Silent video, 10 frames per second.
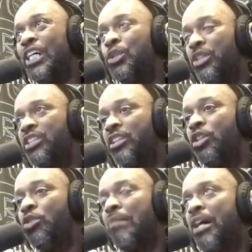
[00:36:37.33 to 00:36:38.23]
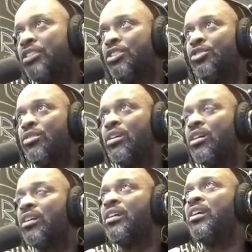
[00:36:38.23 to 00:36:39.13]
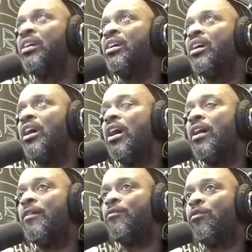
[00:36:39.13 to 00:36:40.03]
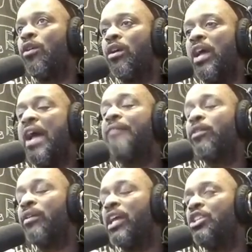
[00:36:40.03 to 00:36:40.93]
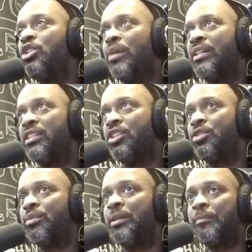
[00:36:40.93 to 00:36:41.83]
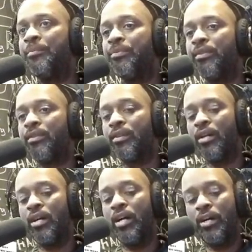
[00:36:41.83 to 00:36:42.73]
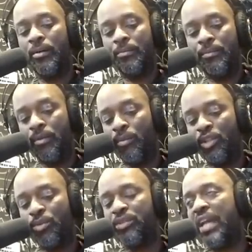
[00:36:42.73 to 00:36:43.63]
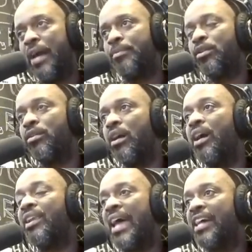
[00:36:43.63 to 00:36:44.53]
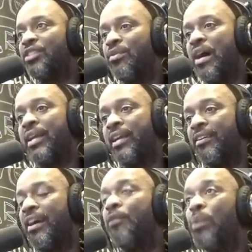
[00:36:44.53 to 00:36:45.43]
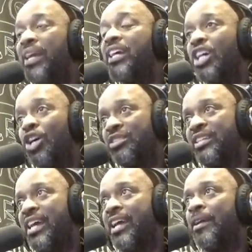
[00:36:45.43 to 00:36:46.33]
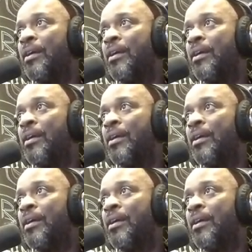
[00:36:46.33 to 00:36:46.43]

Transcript: which is the new monster drug, uh, forever in U.S. history, um, which was captured uh, last Friday, a week ago today